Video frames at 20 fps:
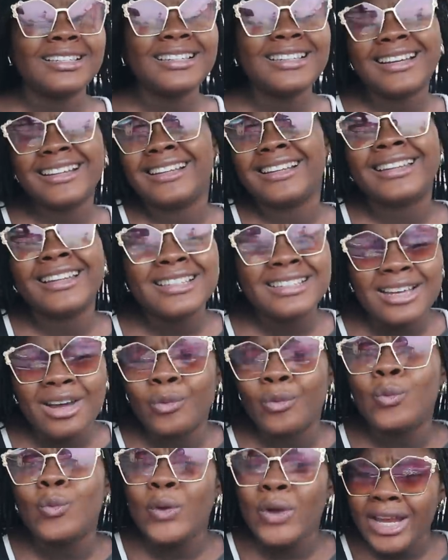These are the things that
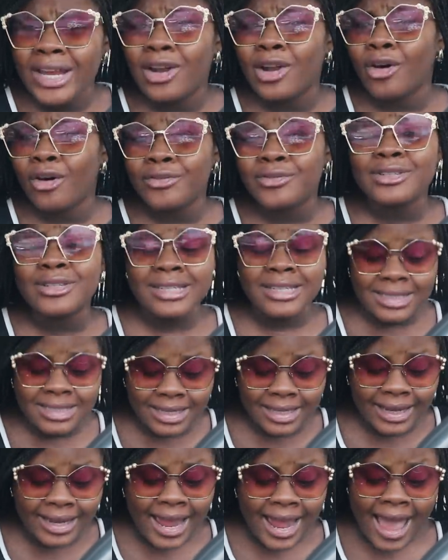we love to
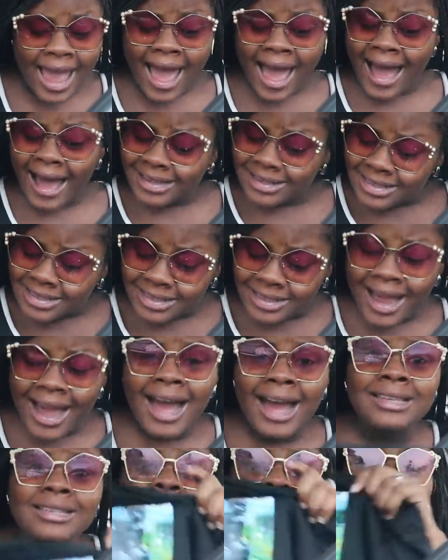see. And
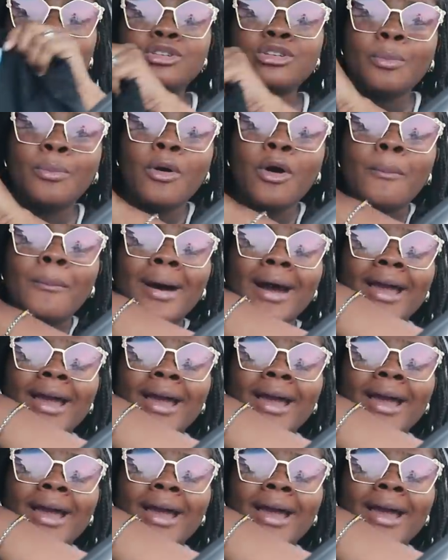yes, go support